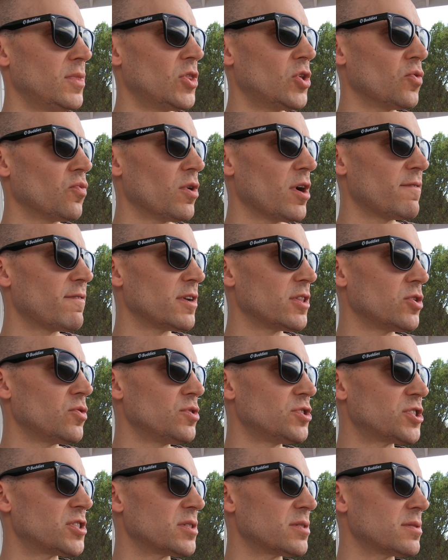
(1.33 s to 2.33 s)
The
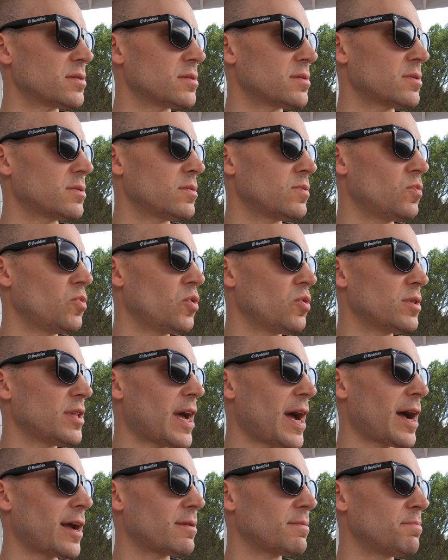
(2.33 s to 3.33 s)
revolution will
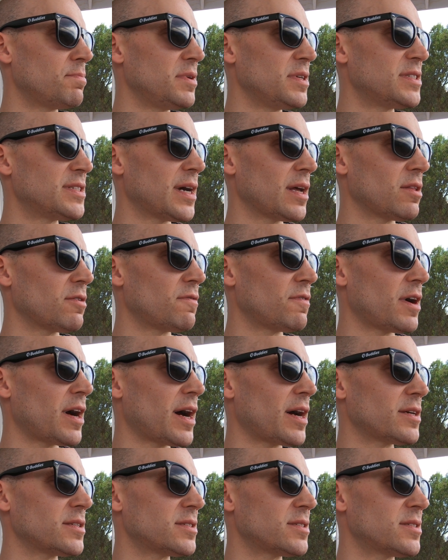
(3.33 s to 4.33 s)
not be
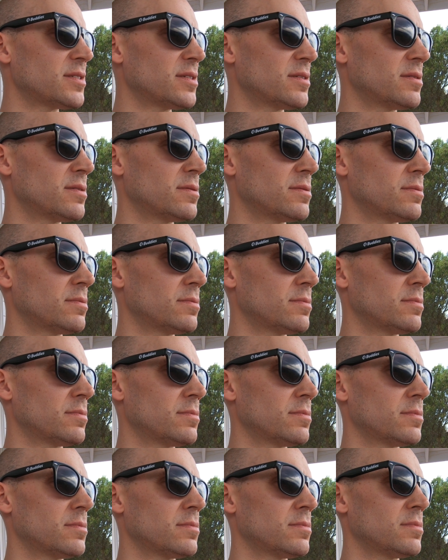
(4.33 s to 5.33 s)
televised.
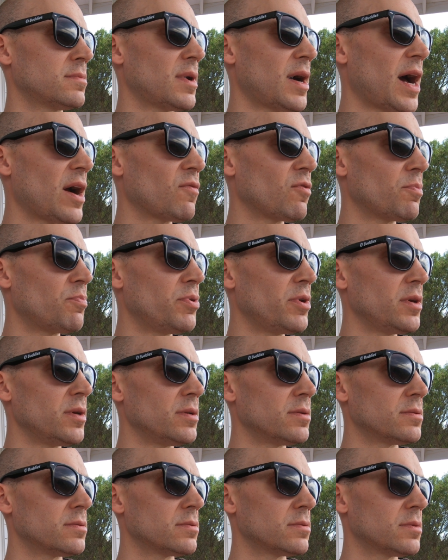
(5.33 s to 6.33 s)
I
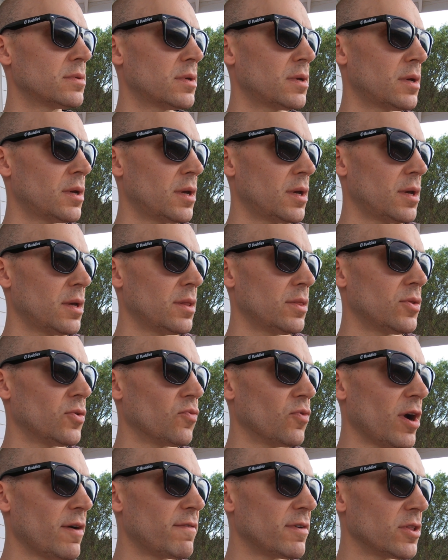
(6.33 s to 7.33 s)
repeat, the
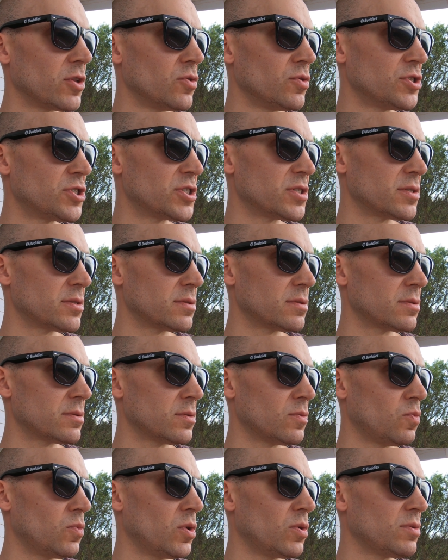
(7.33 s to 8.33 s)
revolution
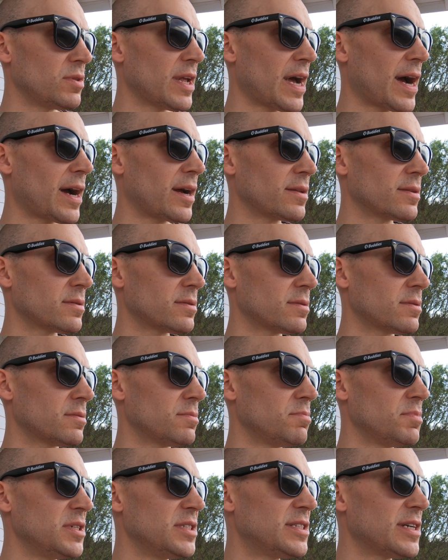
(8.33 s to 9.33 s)
will not
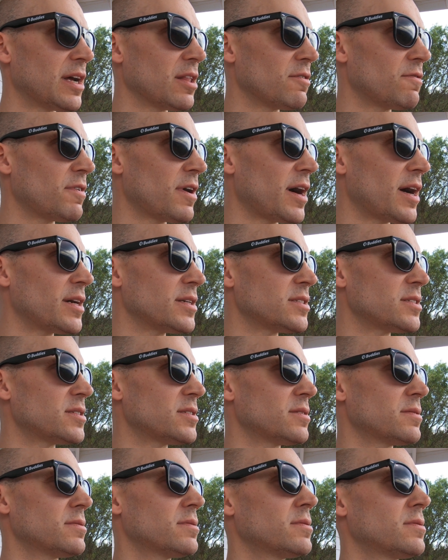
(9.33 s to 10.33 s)
be
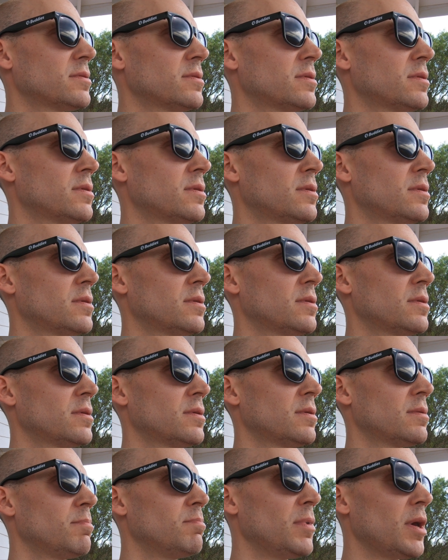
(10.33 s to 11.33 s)
televised.
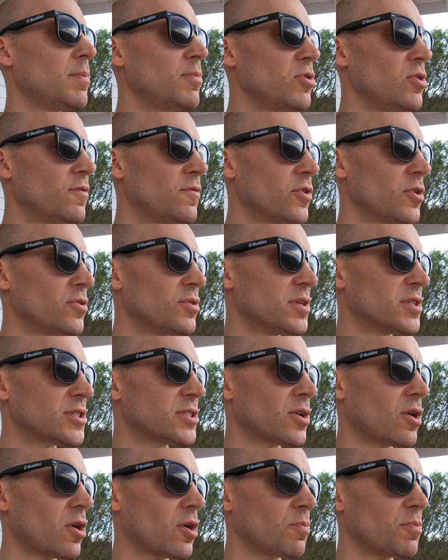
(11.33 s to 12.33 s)
Maybe you've heard the
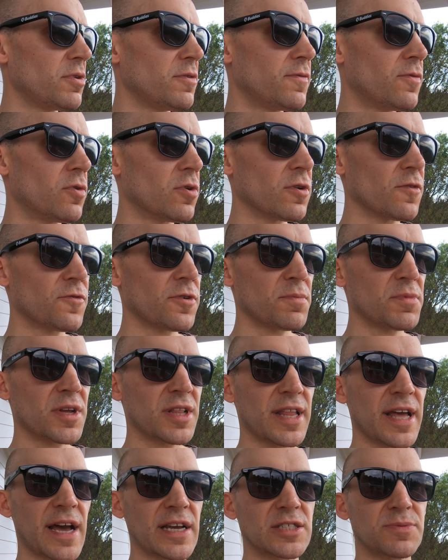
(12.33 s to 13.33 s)
song before from the
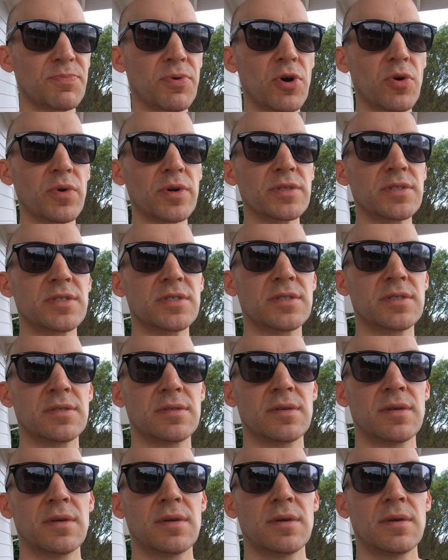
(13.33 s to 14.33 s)
Last
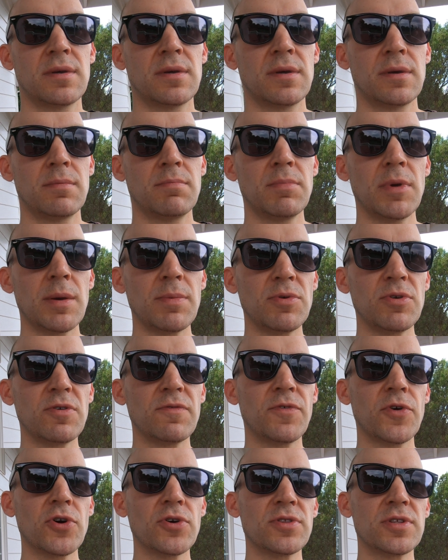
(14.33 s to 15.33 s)
Poets. Maybe
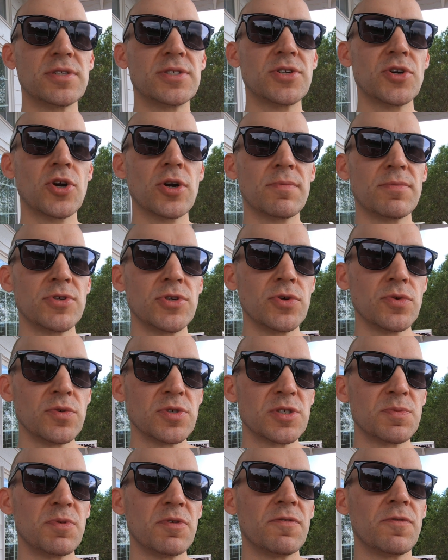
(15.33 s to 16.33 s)
you've heard the term
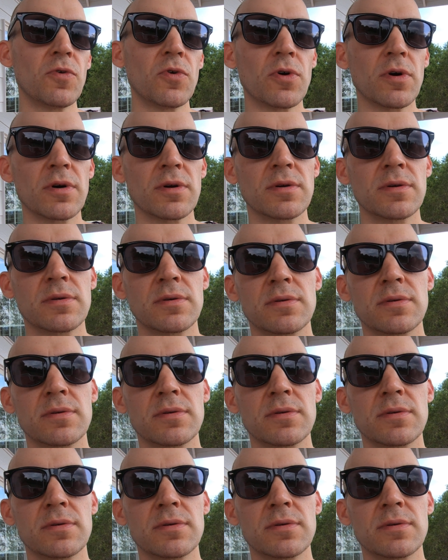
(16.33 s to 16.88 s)
used before.